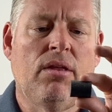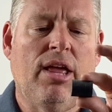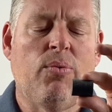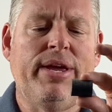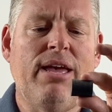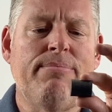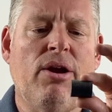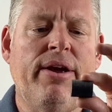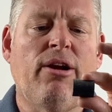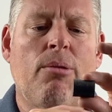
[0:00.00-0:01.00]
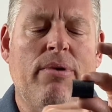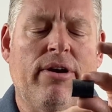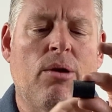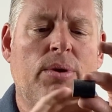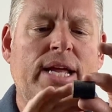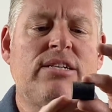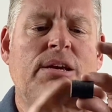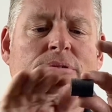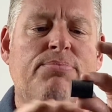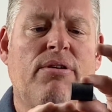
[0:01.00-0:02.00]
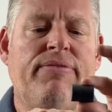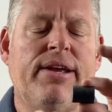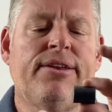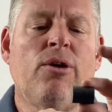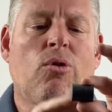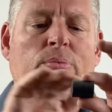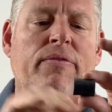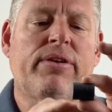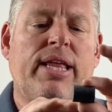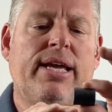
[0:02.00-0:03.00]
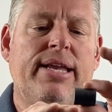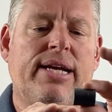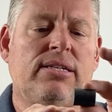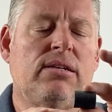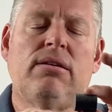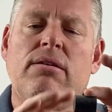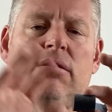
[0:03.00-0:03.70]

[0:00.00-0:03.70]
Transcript: Like we get married, our, our relationship is perfect, we're perfectly connected.